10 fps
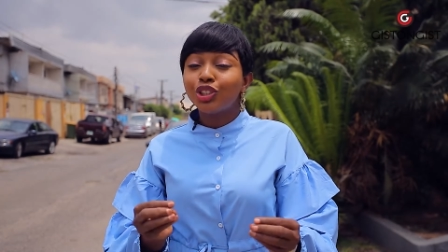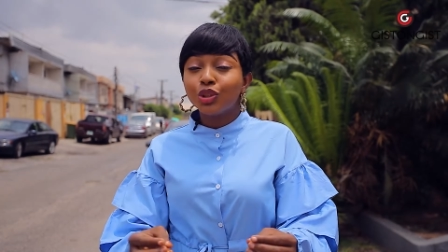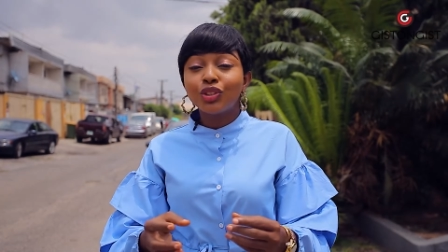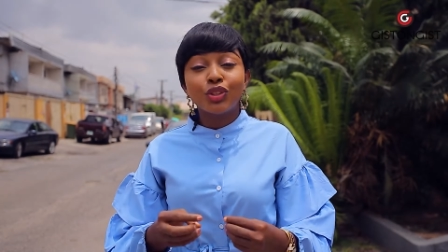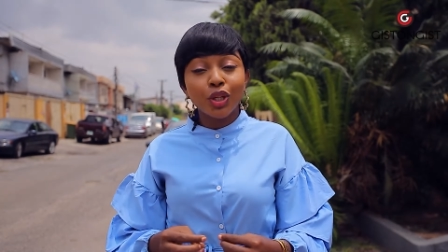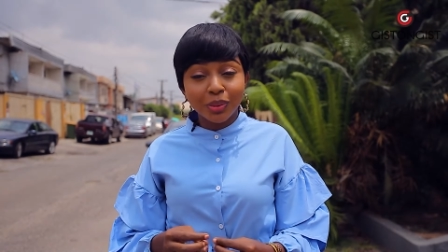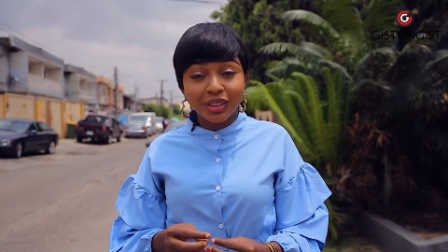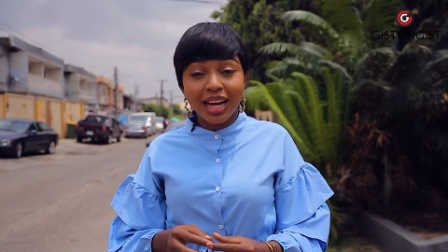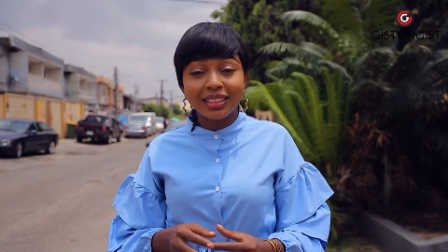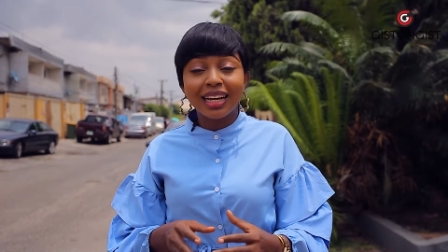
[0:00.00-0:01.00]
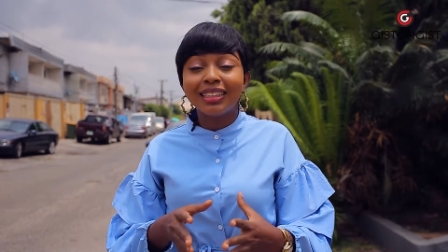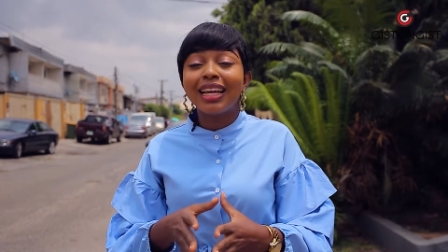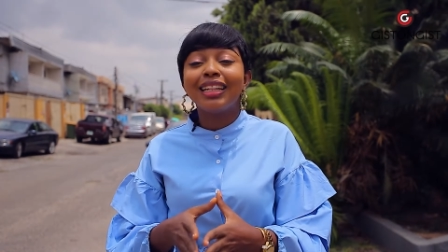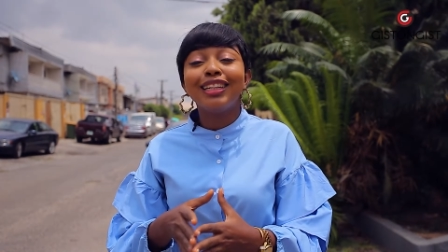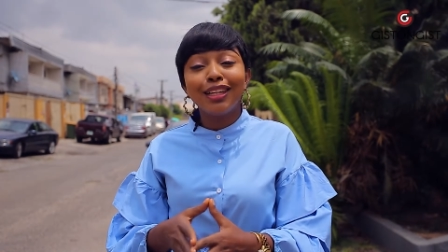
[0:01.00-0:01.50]
choose substance, and
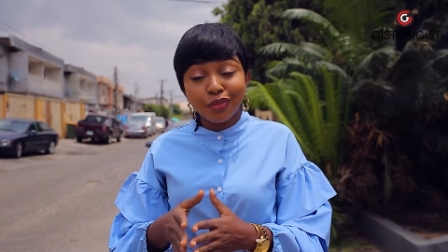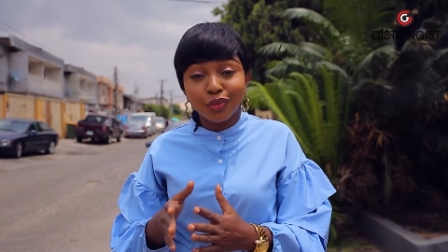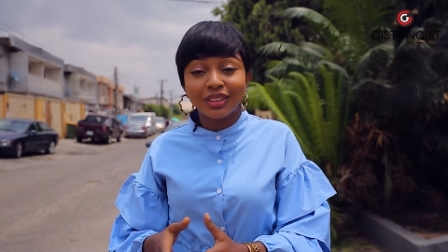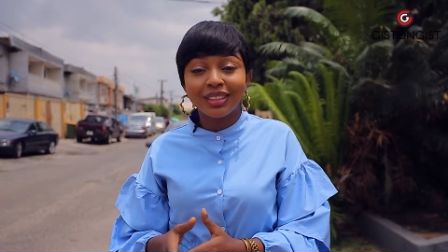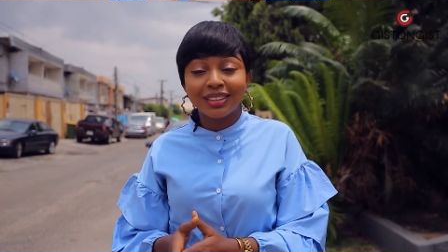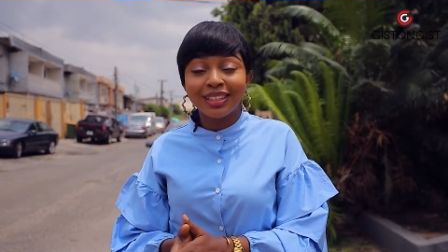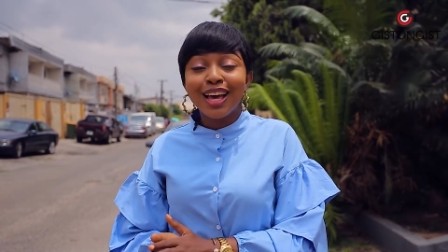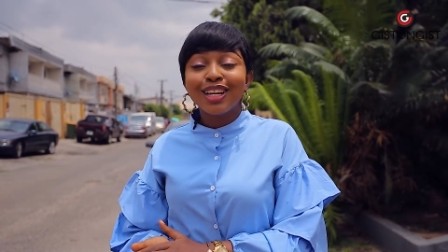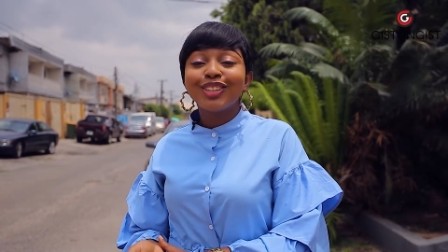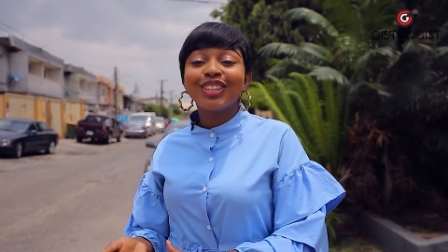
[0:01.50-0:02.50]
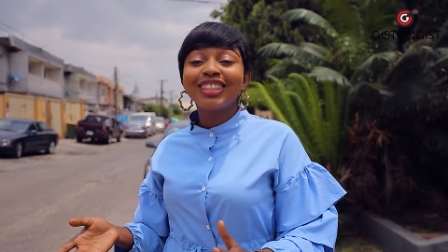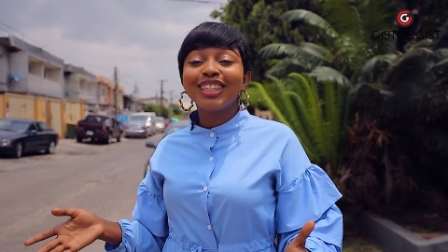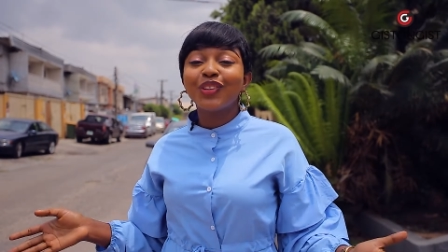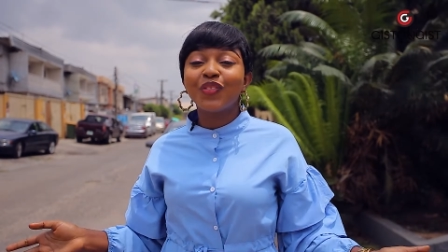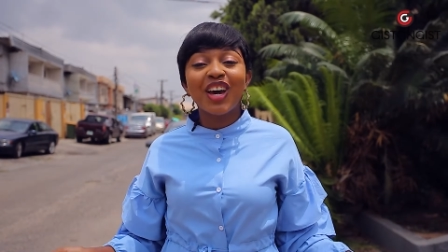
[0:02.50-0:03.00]
then live with it. So this
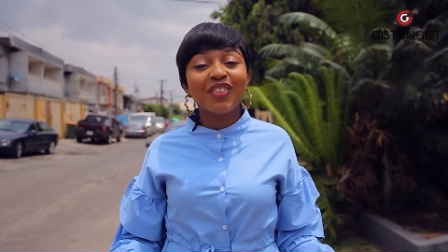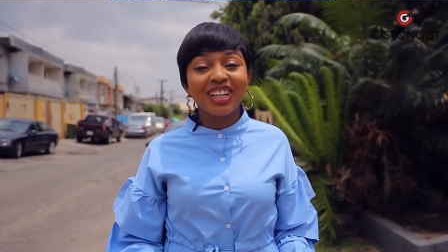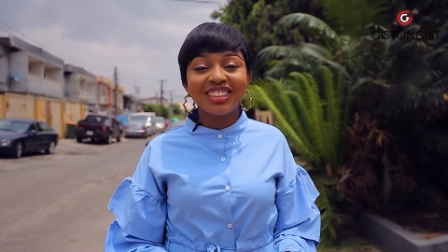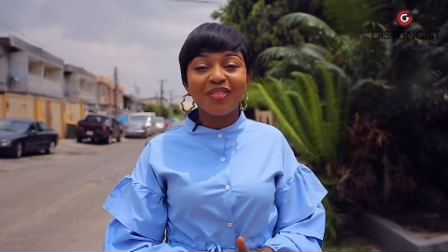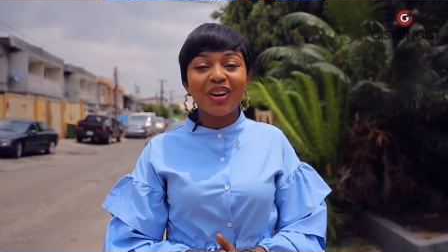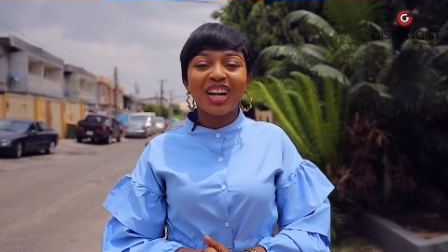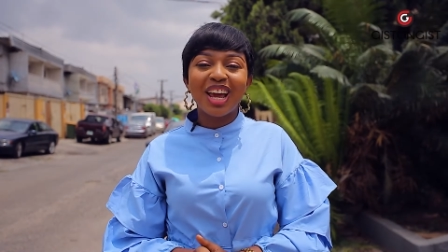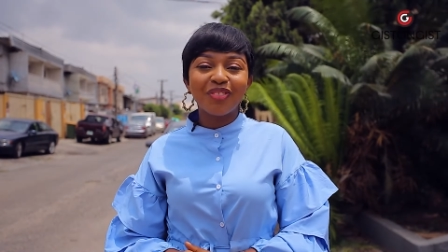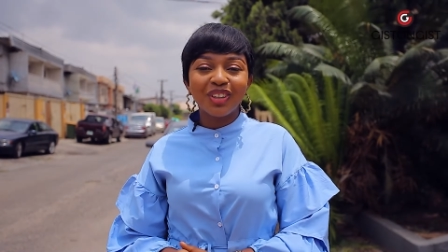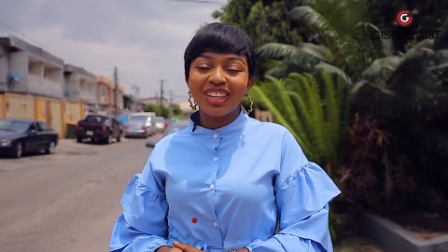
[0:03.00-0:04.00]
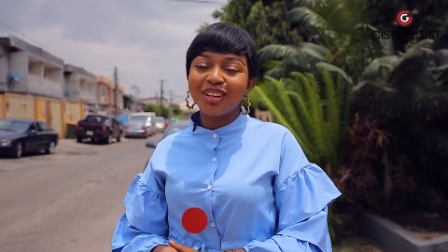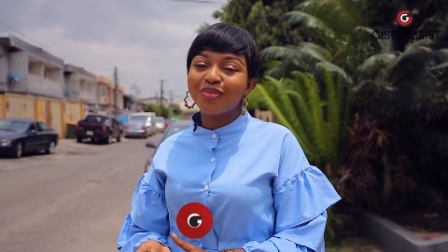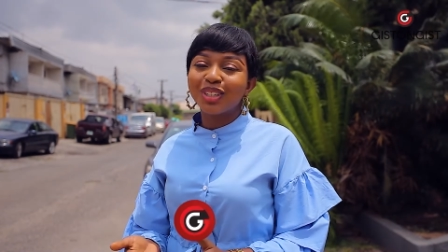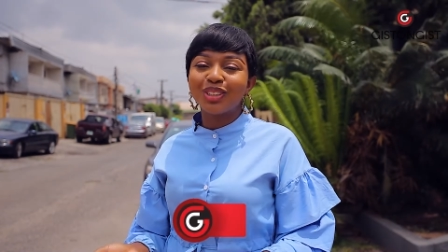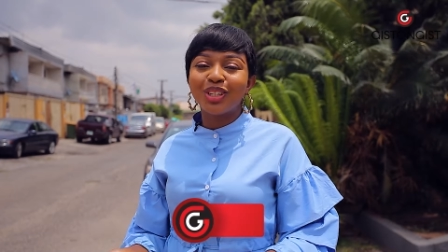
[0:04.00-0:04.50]
is five things about everything
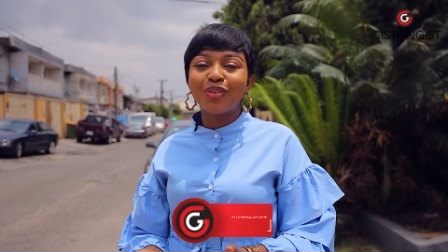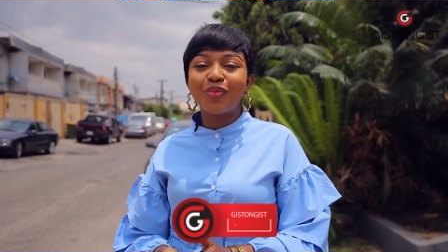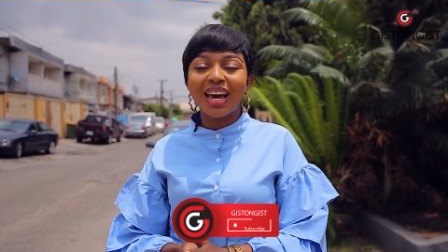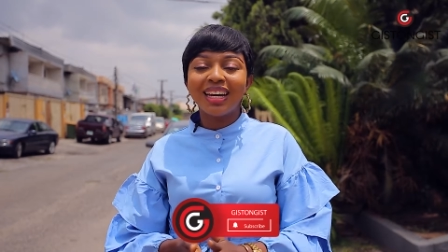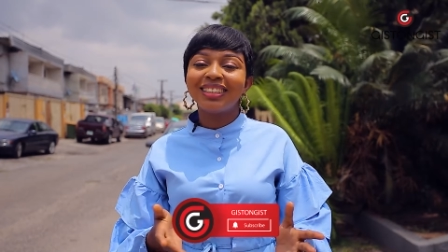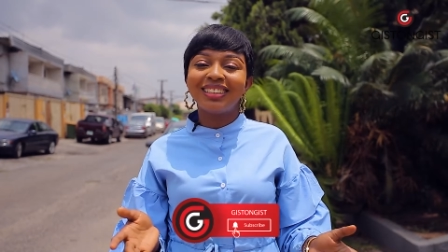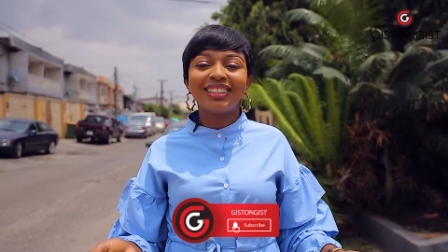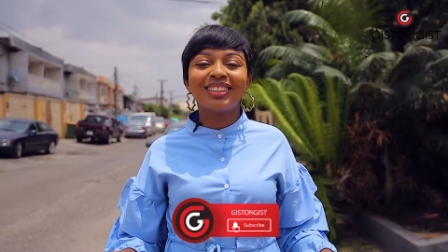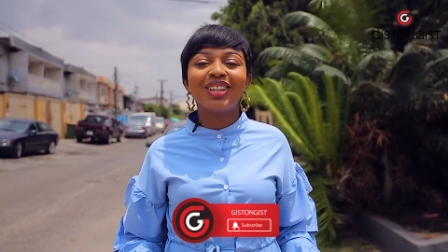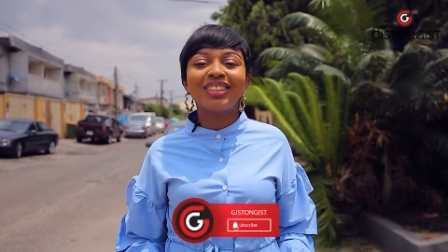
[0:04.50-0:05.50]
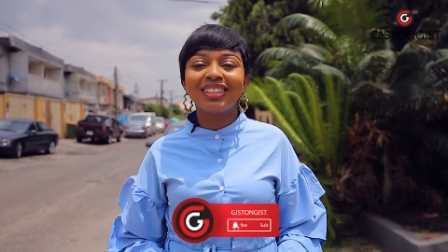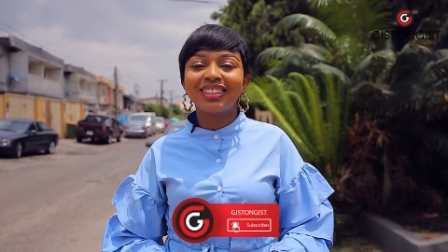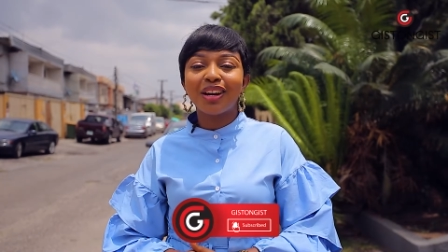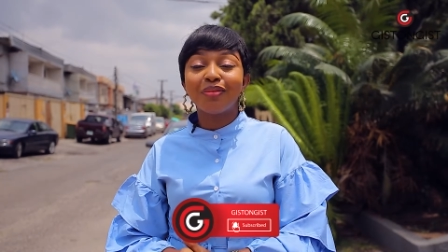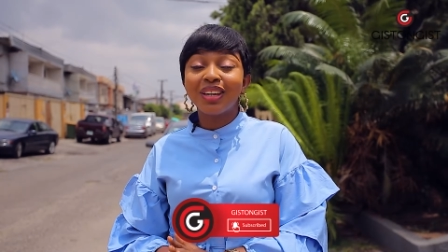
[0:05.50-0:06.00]
brought to you by Gist on
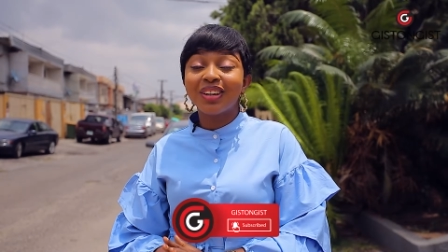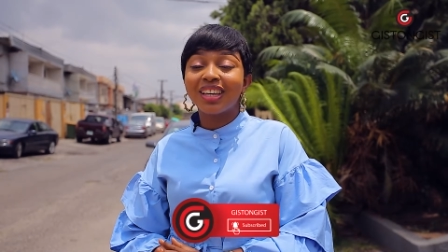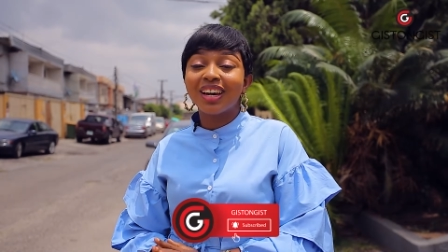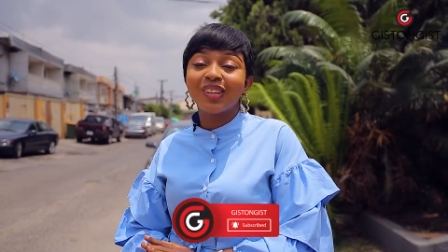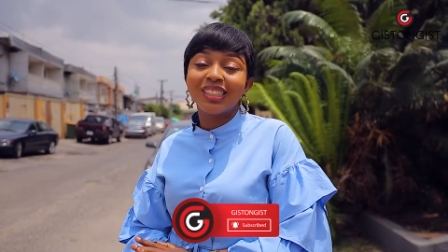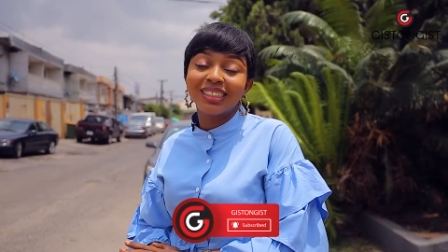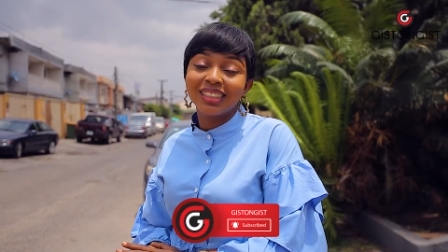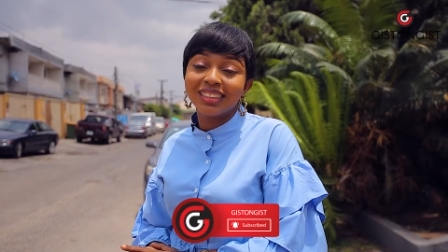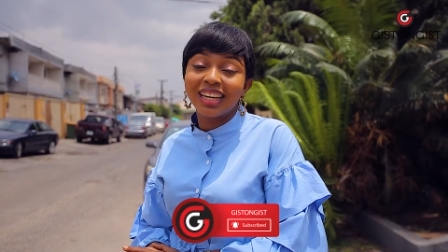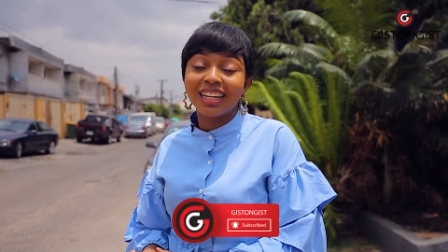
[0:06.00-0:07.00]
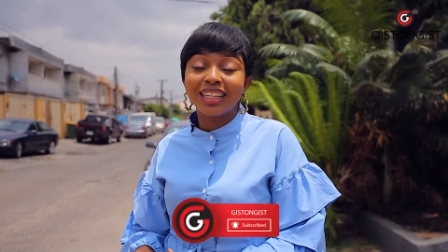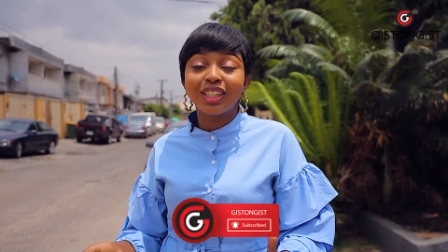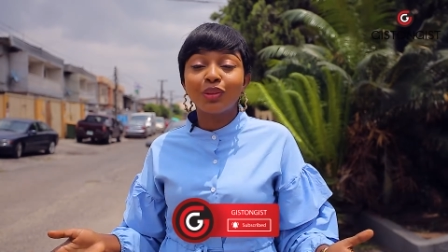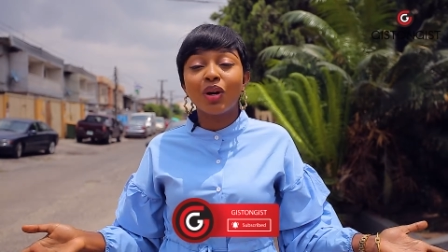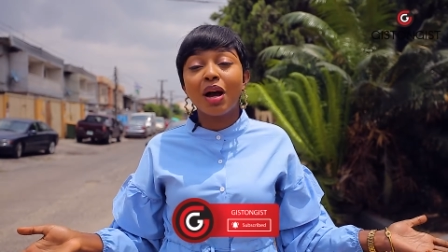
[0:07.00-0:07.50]
Gist. I remain your girl on Tizzy, and I
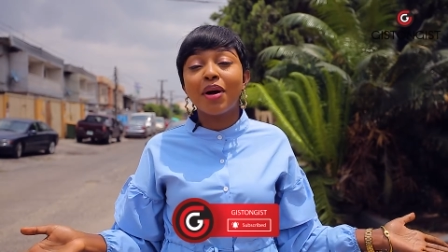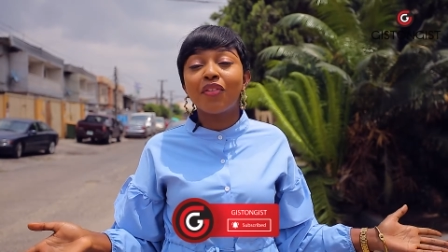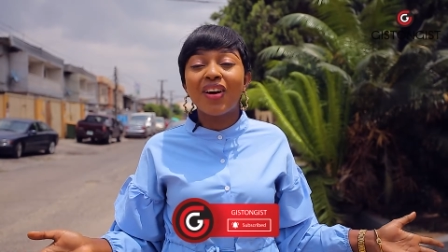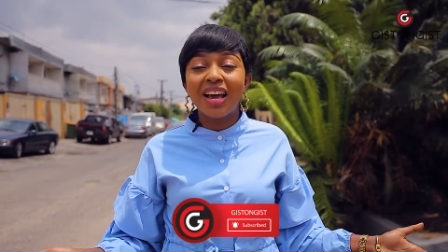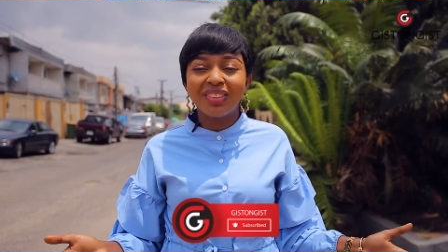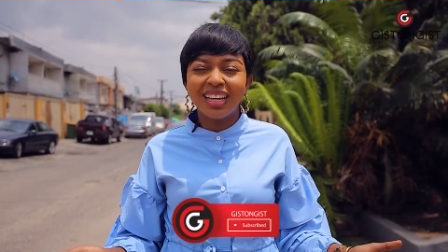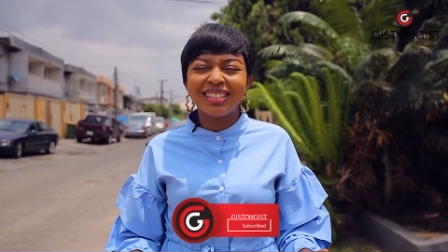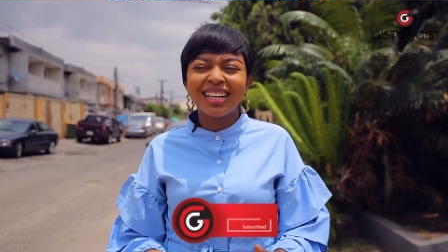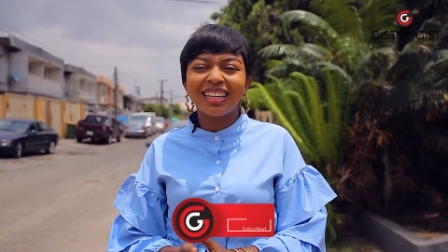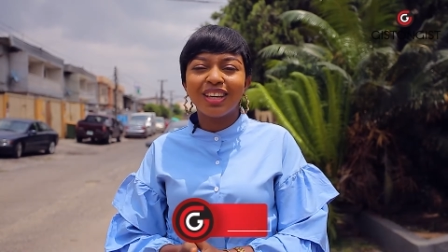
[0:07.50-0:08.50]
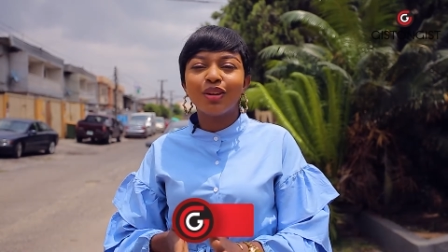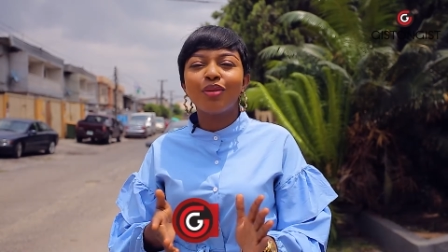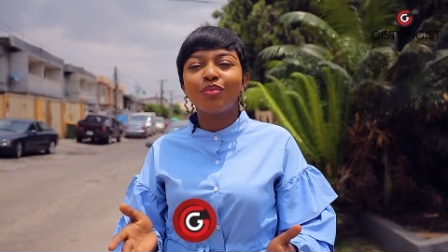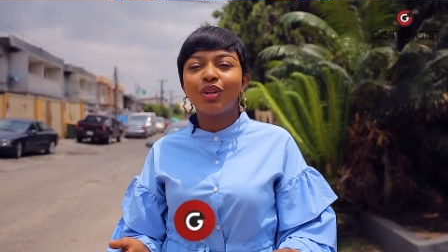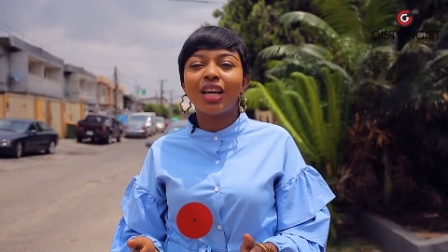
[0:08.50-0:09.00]
just spoke about five things that
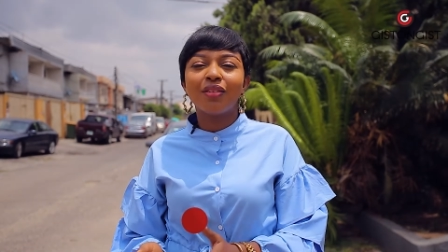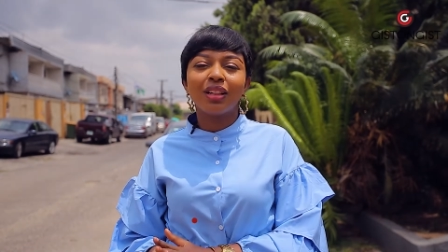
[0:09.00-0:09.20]
kill modern